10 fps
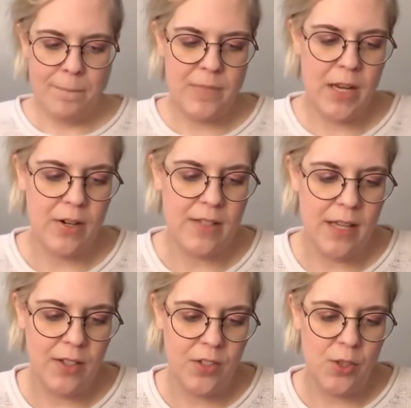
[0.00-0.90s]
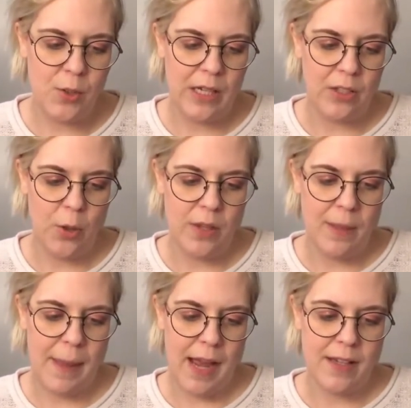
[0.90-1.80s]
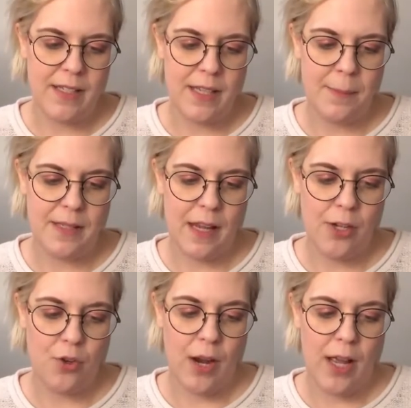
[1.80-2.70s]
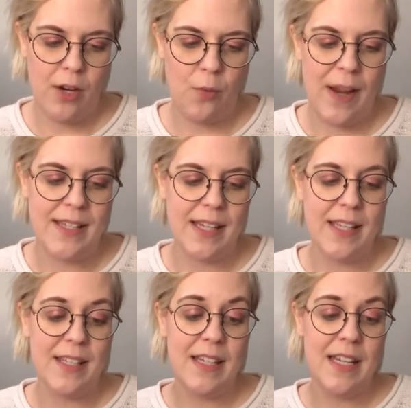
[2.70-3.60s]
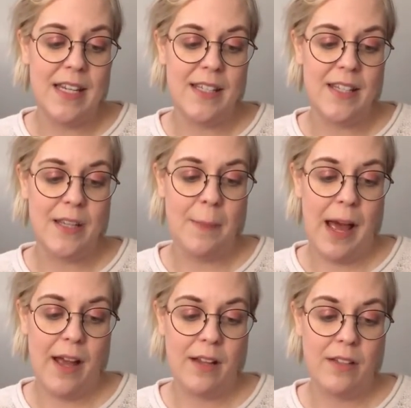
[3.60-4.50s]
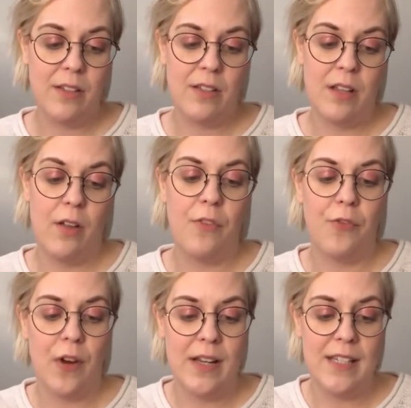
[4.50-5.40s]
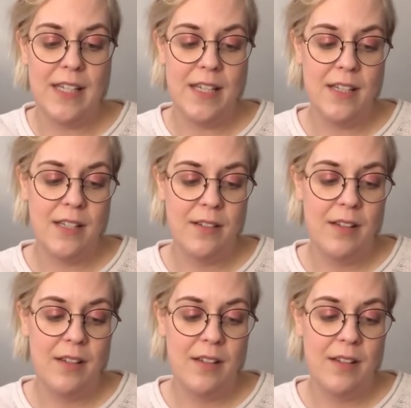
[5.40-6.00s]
Terry said, scooting low in the back seat beside Greg, raising his knees to the back of the front seat.